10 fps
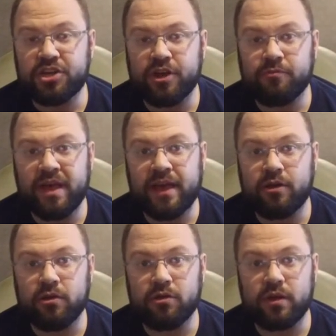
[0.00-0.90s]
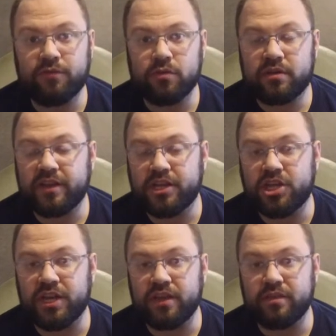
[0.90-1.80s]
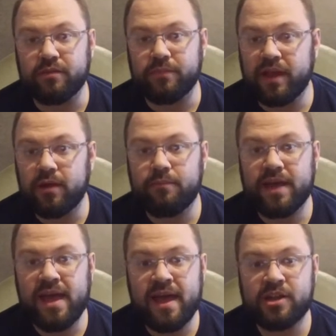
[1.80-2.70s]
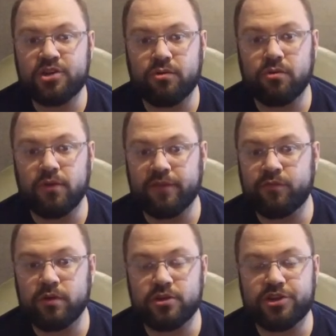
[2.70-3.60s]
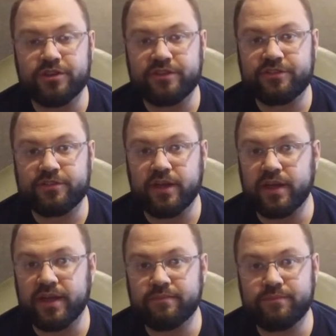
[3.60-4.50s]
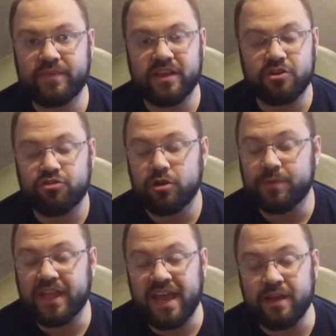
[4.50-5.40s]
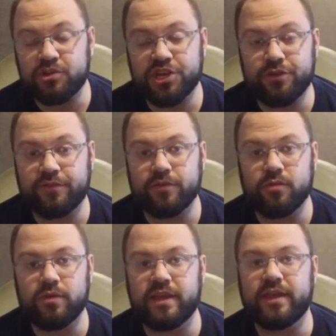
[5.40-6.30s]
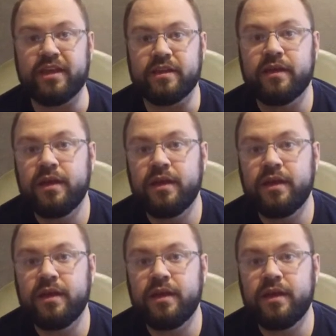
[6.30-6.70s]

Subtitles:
no matter if we're teaching the merit badge or if we're just got a troop at camp shooting for the weekend,